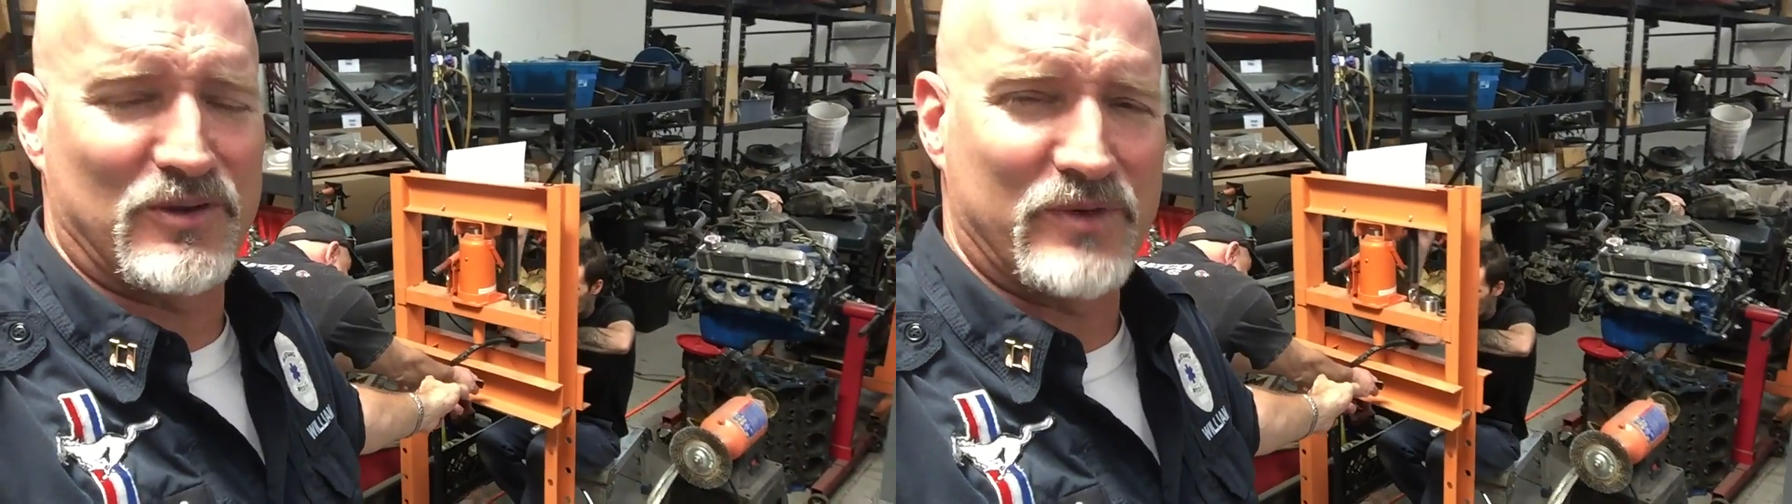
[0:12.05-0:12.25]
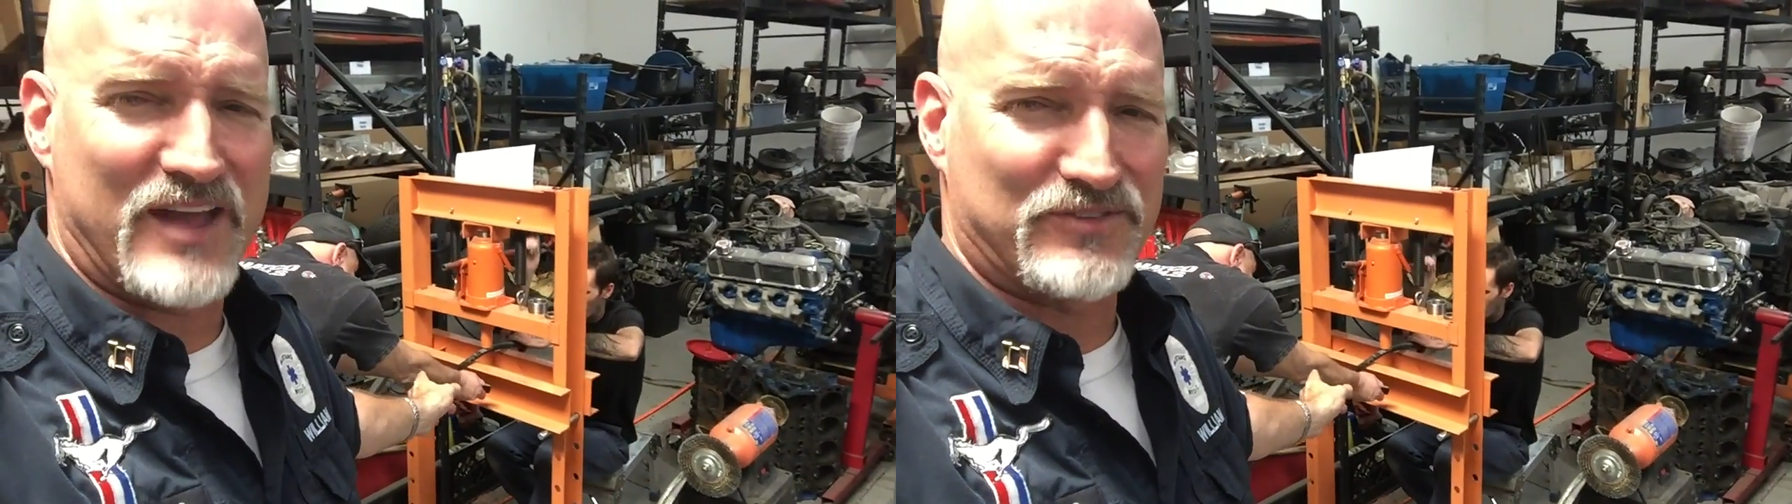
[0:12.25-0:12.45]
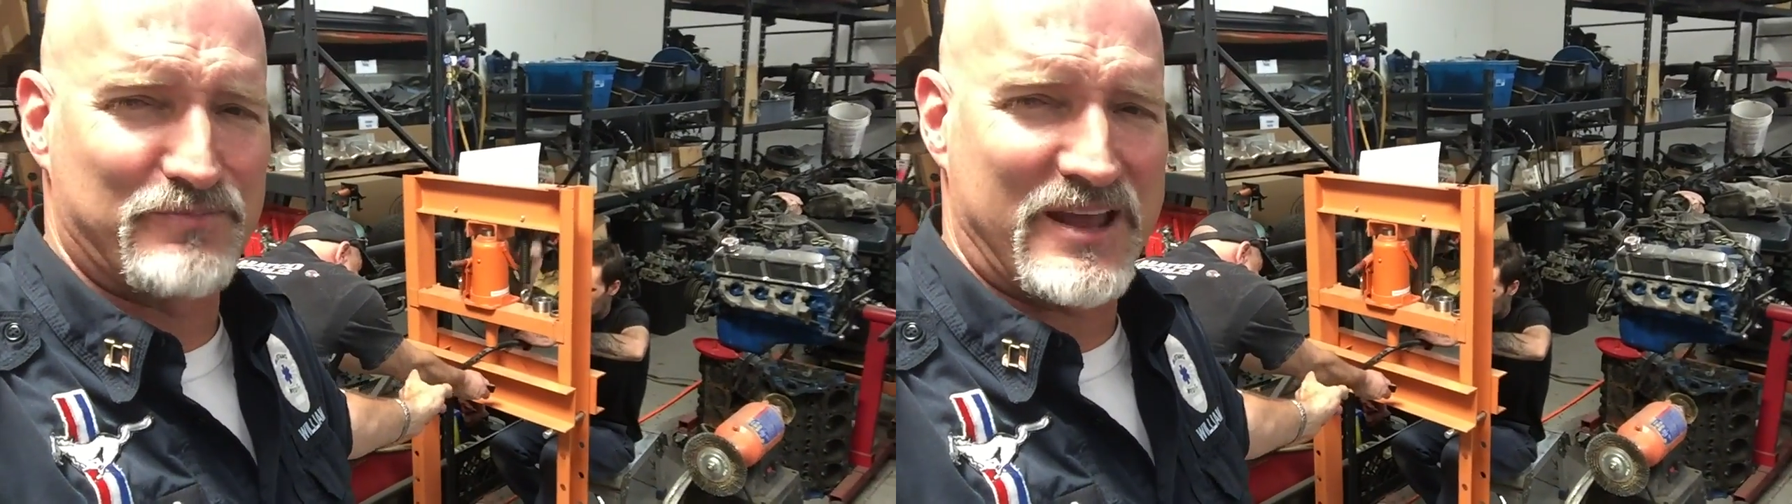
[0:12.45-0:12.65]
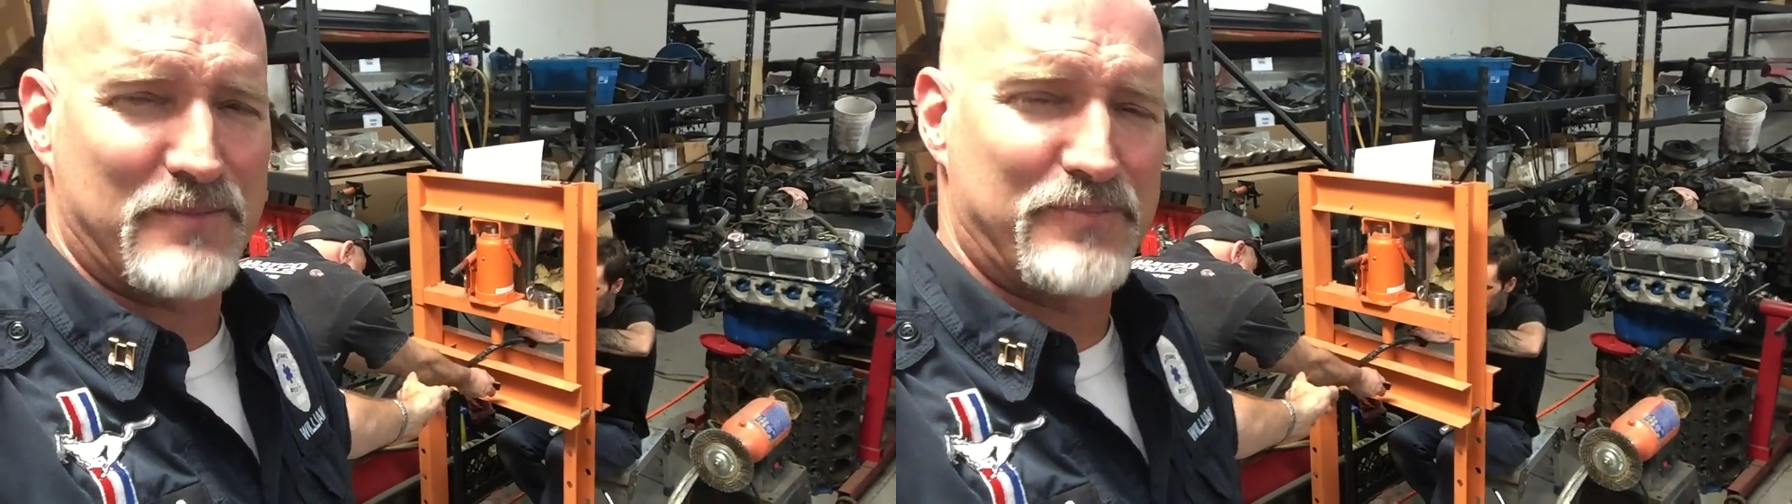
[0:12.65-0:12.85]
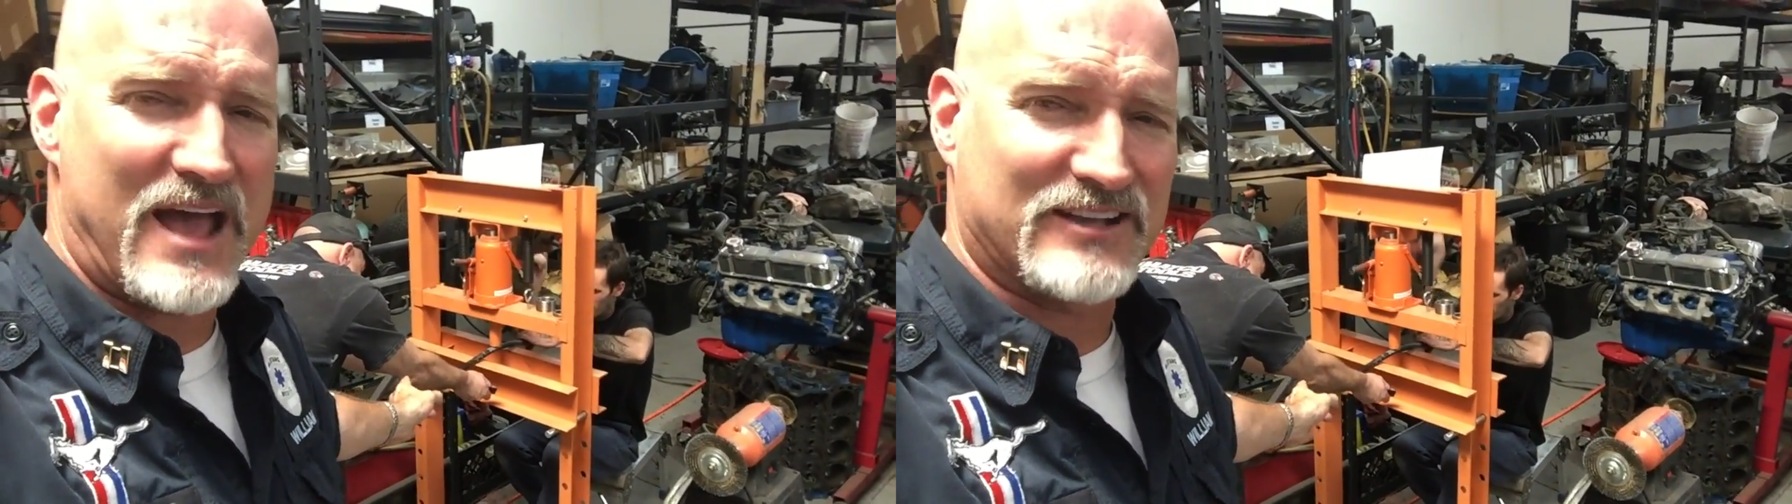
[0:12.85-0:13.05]
We have to bend
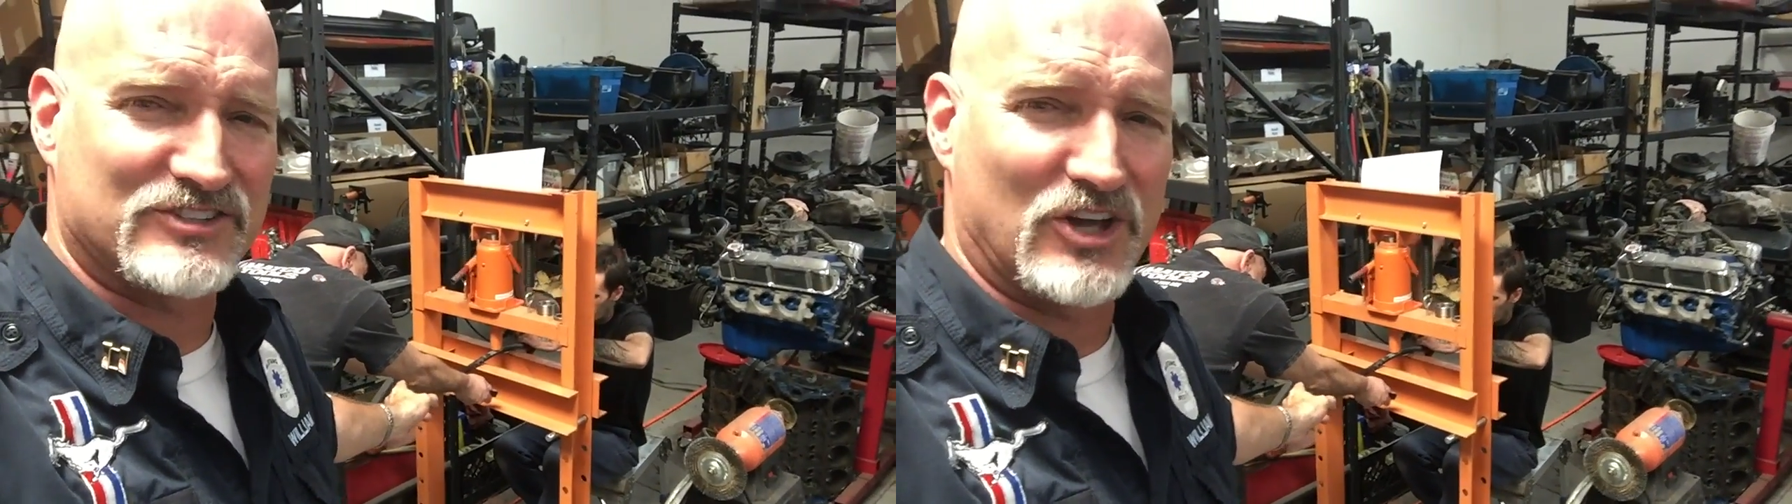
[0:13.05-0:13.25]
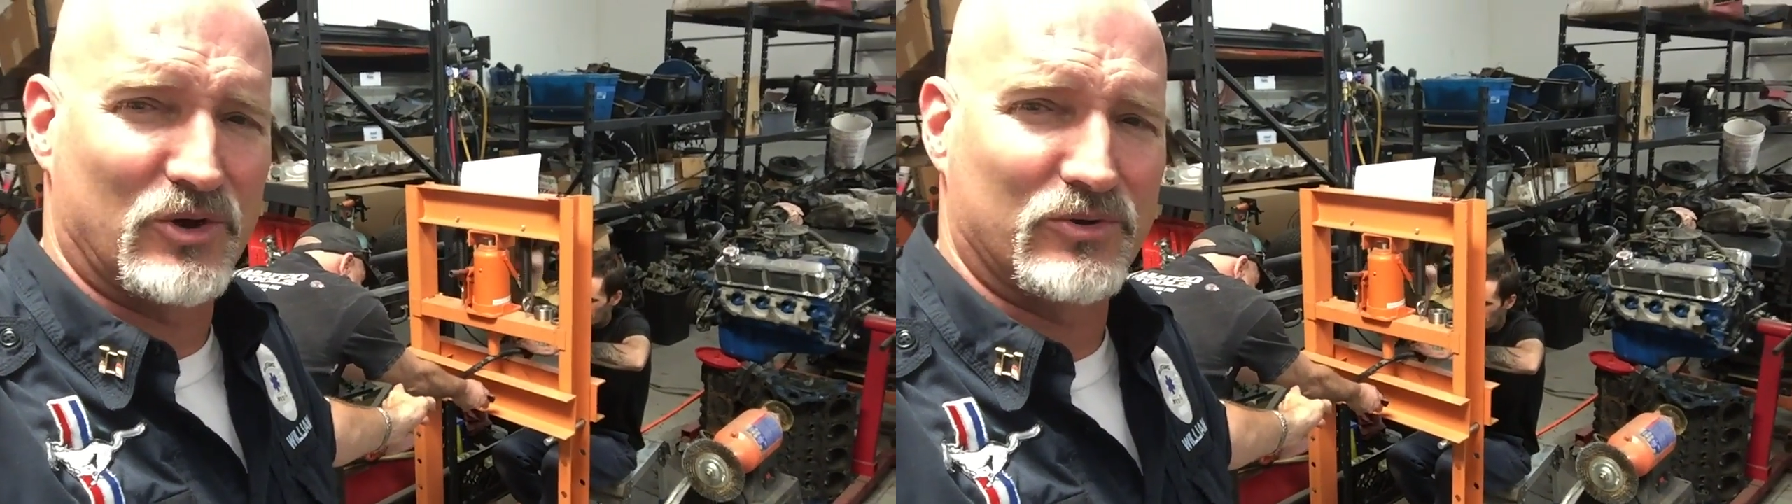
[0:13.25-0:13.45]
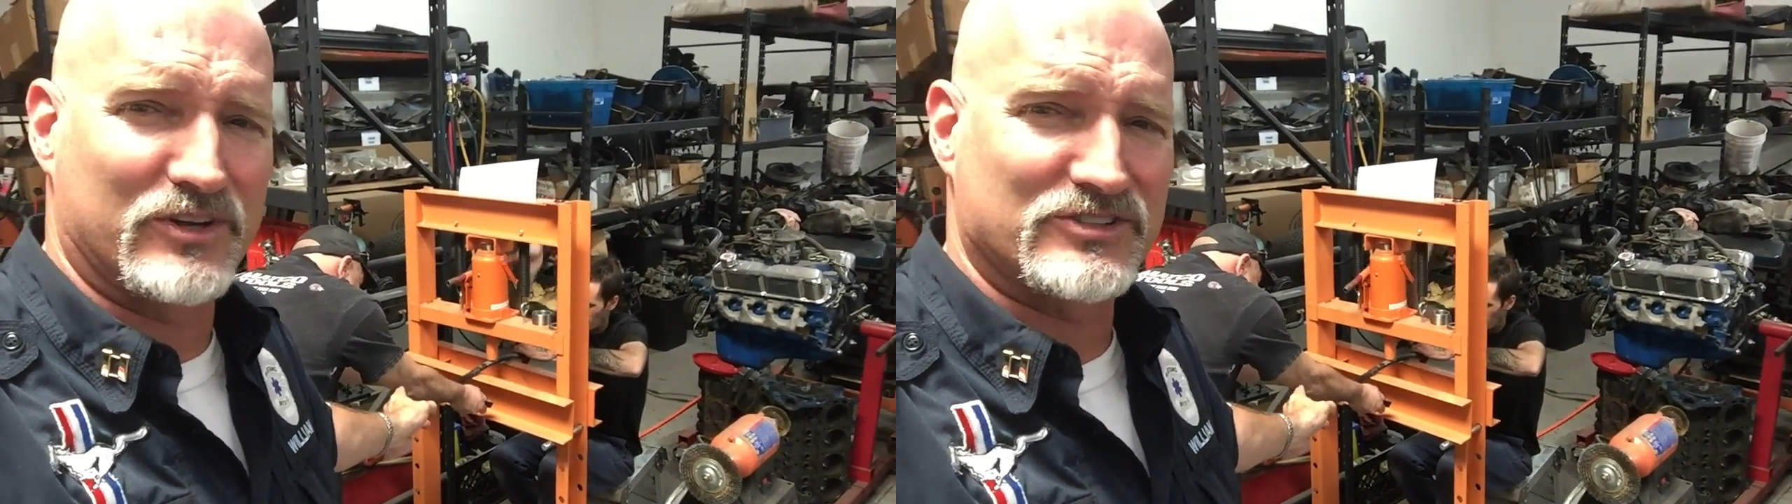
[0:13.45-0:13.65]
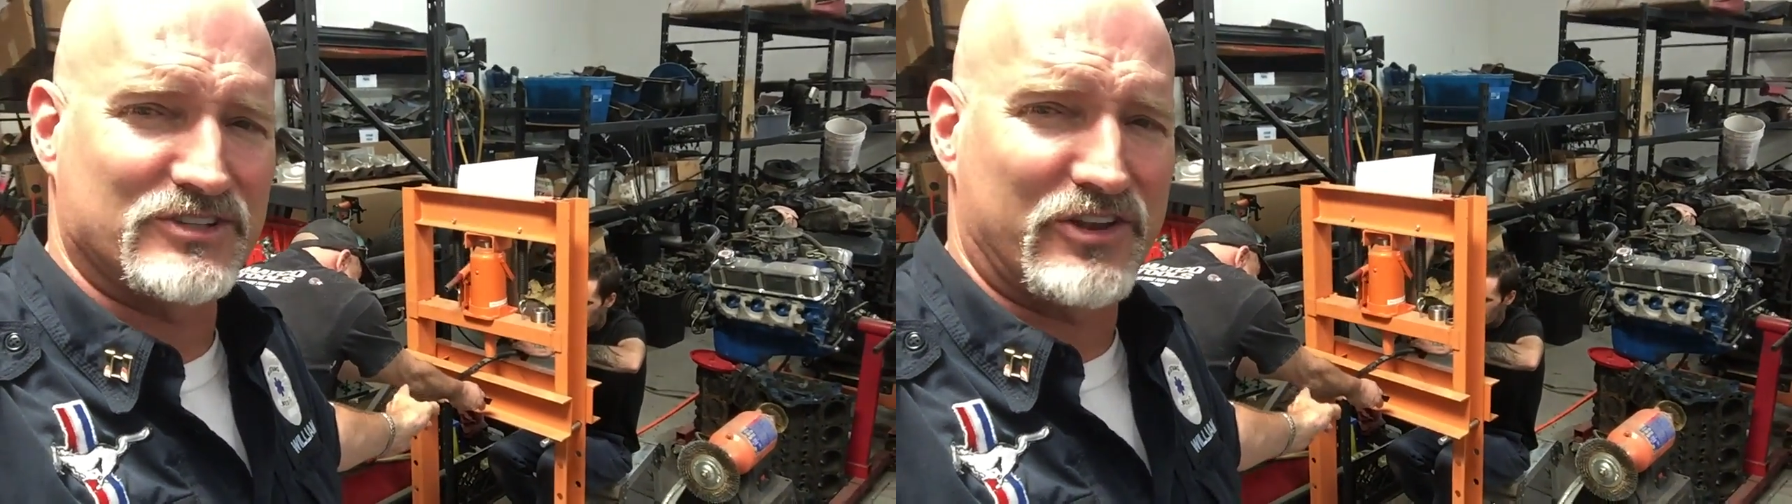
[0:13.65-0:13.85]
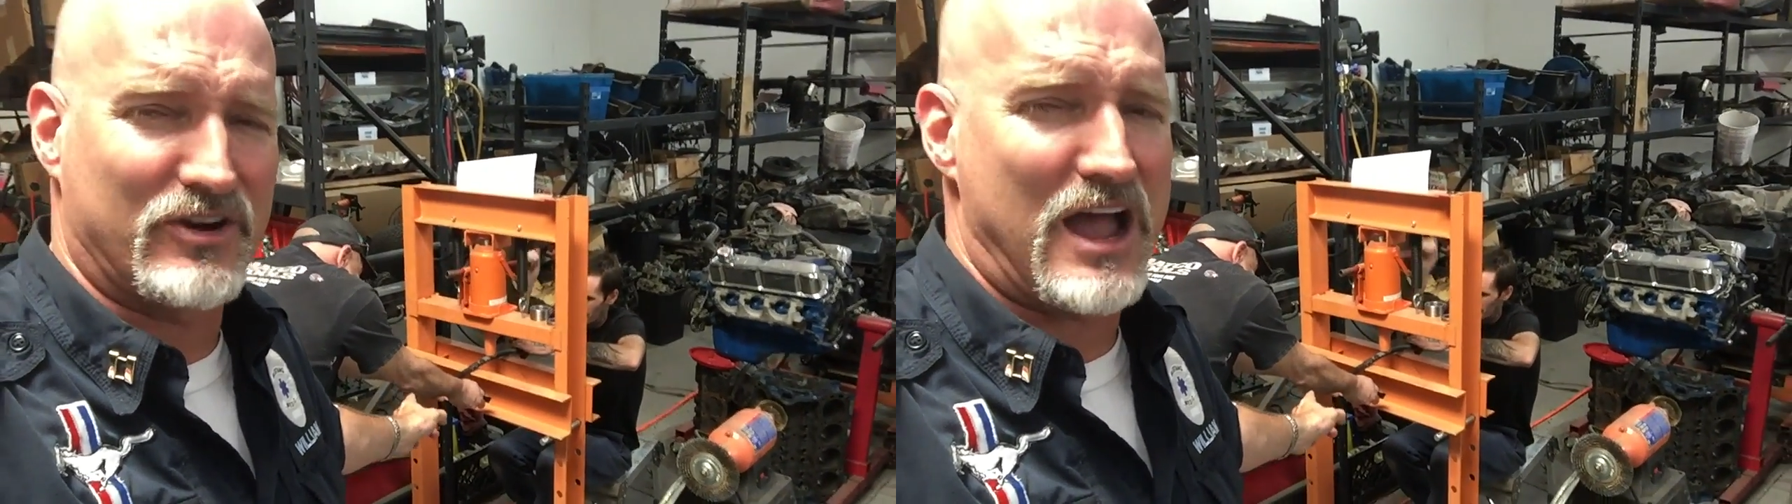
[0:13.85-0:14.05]
it back, so there's
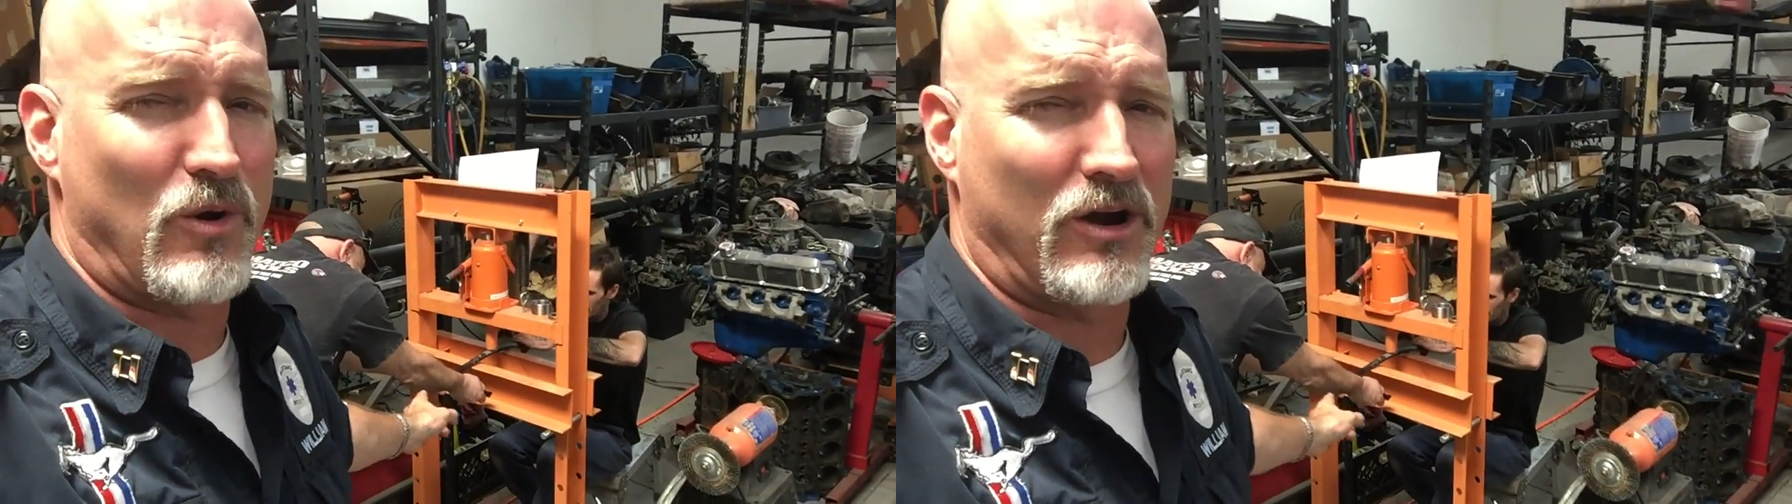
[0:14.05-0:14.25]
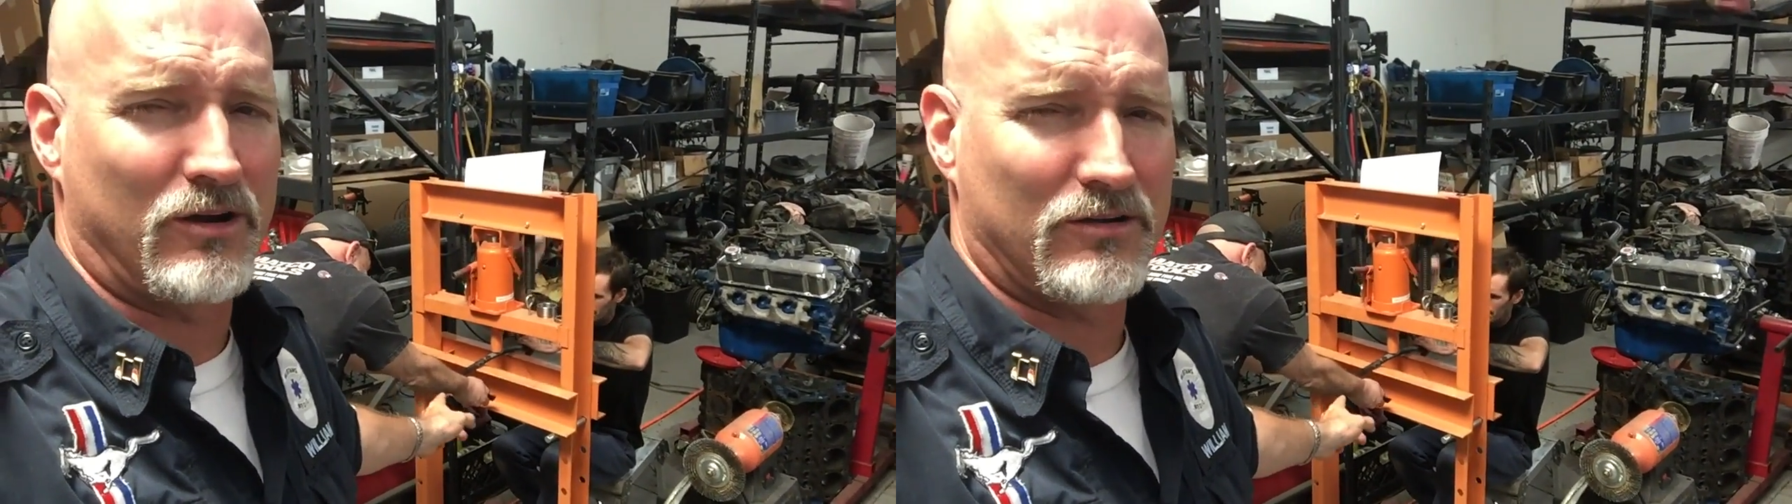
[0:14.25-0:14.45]
another hour.